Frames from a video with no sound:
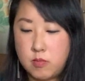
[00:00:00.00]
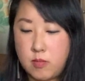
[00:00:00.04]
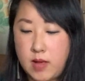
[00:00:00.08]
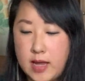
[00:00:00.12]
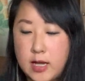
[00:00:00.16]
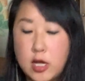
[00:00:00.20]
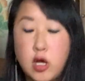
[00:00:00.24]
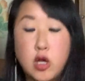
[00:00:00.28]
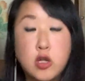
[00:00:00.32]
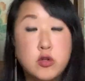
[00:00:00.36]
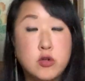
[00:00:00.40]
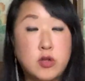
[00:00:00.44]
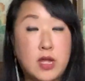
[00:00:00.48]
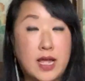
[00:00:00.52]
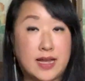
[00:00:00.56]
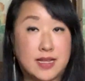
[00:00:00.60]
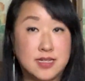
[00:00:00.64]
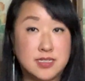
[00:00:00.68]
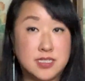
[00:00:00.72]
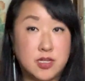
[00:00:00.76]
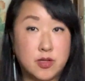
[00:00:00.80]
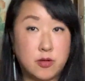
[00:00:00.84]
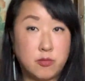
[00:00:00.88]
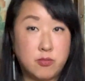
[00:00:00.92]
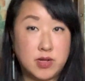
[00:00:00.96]
can
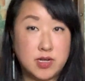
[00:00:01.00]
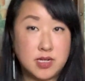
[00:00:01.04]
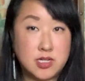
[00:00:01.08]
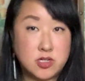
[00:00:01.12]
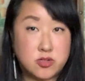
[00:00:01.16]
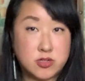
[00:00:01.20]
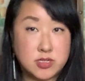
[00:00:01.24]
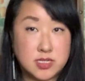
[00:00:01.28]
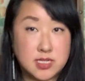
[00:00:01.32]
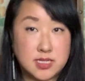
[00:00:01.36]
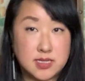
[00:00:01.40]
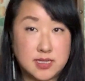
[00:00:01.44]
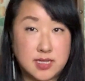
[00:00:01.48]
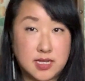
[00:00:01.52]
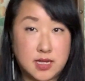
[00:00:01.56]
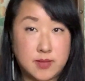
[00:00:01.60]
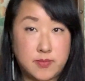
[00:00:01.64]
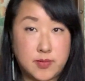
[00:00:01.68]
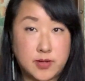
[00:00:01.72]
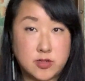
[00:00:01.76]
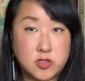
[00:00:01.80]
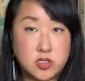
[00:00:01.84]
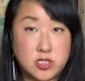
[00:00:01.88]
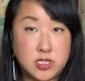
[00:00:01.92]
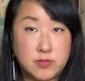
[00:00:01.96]
tell you one interesting thing
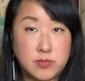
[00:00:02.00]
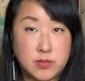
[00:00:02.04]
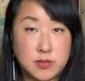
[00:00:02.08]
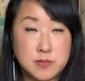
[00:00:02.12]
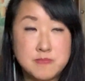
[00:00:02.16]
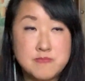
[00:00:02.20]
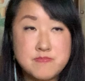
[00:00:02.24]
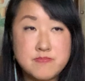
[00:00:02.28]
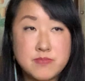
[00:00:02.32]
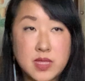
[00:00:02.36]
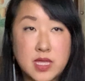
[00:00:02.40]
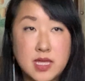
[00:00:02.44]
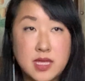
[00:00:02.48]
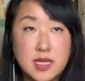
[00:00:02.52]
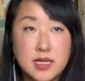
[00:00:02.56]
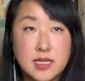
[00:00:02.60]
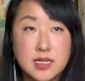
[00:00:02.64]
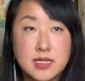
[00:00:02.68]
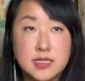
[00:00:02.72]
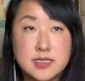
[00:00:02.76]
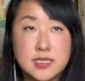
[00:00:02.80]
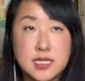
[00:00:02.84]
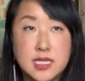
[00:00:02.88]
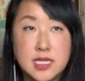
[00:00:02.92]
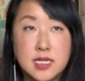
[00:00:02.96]
about Qimen
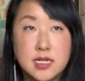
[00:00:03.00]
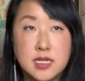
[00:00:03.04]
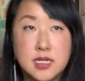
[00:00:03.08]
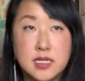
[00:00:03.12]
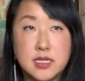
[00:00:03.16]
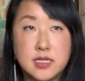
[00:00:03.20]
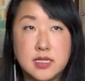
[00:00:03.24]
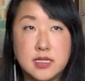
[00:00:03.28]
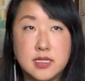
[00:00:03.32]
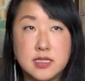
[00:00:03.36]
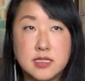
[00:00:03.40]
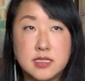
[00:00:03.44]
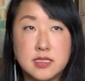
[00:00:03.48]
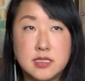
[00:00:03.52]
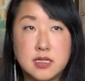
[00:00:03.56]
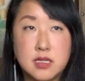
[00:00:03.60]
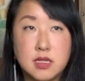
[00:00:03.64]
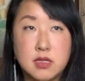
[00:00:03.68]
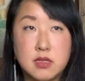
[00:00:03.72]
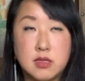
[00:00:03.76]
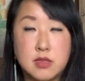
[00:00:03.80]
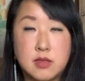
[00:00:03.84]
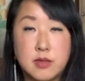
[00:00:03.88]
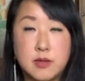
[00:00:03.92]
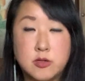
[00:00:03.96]
is it is
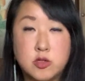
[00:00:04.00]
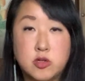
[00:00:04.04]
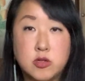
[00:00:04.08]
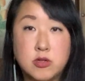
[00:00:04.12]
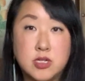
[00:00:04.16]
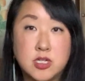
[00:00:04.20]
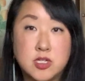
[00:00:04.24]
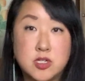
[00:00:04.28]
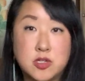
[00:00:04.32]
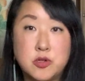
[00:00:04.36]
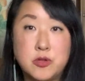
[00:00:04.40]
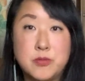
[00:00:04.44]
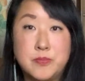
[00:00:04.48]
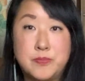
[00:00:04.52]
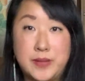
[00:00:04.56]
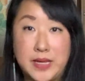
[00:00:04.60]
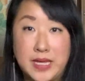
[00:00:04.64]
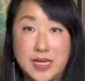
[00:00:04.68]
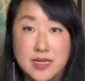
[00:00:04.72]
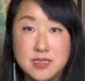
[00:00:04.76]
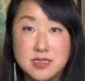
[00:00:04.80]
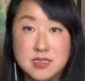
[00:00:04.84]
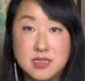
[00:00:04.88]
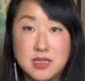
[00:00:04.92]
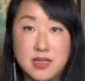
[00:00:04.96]
the traditional
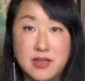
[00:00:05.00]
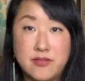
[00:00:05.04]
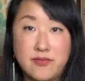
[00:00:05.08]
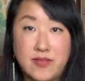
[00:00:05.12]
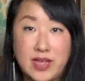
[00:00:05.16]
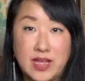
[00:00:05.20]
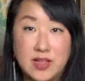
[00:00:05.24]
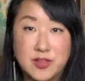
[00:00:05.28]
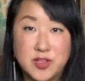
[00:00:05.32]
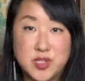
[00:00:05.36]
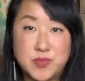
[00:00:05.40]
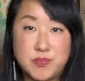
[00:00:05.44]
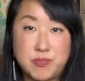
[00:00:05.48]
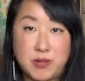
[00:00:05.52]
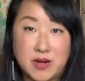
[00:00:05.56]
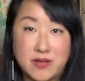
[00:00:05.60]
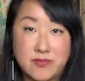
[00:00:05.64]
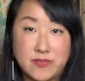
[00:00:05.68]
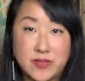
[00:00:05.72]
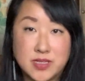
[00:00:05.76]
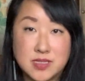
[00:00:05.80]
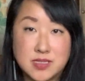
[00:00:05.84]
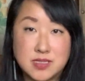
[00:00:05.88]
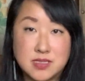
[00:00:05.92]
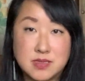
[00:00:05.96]
base of English
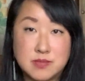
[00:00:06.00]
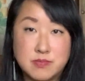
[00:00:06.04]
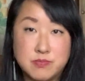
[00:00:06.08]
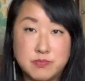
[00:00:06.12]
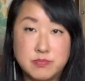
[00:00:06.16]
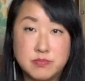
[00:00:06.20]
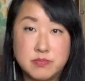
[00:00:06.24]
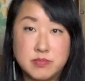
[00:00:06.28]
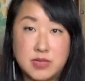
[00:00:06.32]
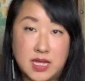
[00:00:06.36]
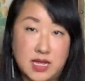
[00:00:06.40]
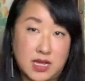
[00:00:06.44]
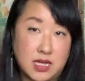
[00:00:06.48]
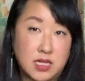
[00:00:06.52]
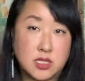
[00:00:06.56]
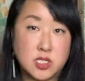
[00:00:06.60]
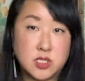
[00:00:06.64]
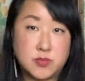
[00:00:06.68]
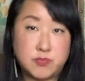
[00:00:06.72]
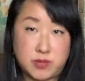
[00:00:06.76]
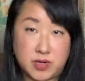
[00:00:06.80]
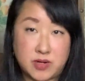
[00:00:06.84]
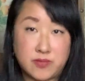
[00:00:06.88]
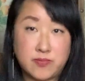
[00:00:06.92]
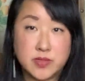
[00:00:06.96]
breakfast, the English
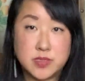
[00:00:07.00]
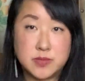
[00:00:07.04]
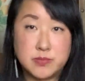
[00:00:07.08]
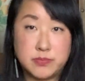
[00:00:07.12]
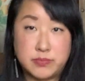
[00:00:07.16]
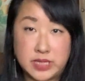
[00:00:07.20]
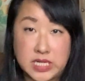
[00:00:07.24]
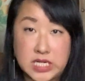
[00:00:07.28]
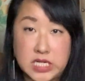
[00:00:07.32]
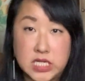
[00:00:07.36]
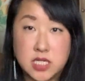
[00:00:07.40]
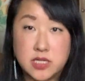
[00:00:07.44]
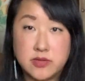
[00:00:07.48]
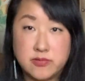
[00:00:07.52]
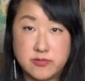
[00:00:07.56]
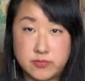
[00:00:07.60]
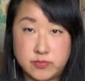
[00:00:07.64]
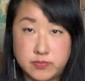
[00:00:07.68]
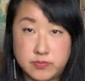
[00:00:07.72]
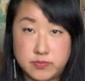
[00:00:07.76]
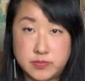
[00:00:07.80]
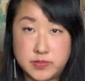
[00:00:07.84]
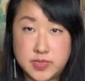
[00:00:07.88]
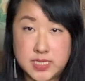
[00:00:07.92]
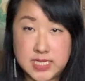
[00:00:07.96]
breakfast blend of
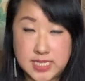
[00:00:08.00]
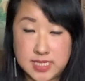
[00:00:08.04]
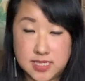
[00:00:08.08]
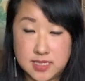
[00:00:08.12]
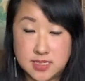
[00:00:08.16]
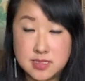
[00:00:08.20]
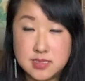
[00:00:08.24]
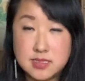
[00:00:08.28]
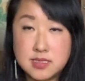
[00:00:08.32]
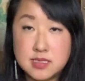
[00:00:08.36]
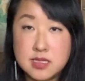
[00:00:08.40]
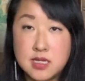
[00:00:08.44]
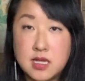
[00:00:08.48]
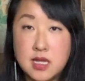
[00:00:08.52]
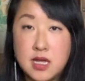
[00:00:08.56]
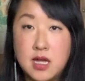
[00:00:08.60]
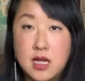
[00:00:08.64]
teas.